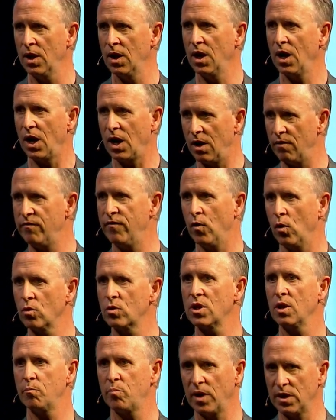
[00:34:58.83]
a vote
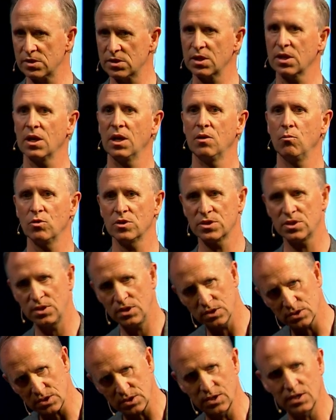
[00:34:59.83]
that basically would see
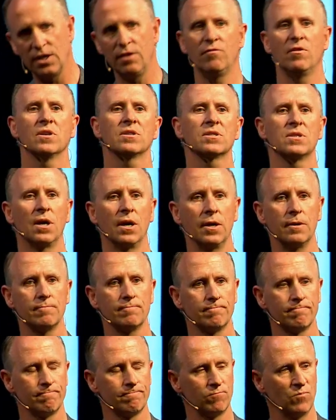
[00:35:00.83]
us leave this site.
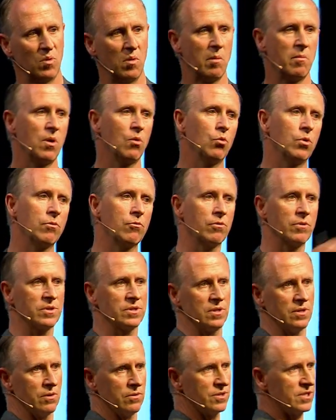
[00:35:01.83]
Remember, we were
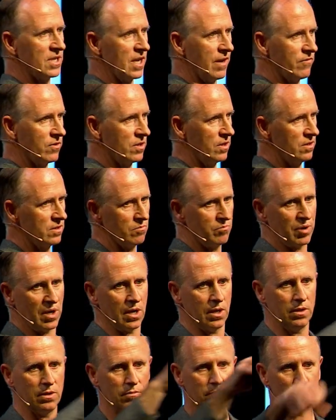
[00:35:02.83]
originally on 17th and
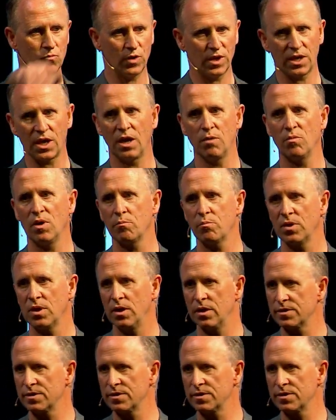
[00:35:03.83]
Pine and we came up here,